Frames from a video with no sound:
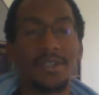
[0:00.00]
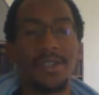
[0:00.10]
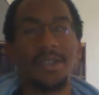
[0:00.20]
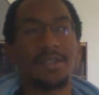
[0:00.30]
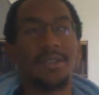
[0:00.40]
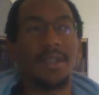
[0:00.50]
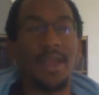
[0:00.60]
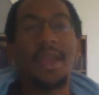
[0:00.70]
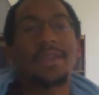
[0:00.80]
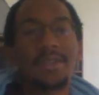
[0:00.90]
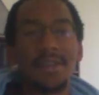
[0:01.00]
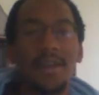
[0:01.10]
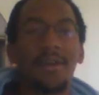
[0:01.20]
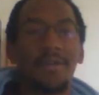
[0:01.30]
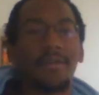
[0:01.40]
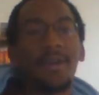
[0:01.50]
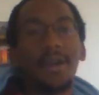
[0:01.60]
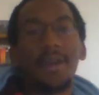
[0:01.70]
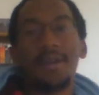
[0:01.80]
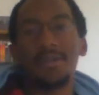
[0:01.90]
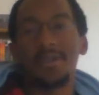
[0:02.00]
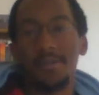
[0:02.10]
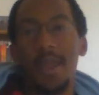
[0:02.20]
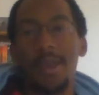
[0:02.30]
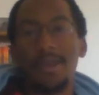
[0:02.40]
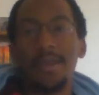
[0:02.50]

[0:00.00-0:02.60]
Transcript: is the ace of Japan.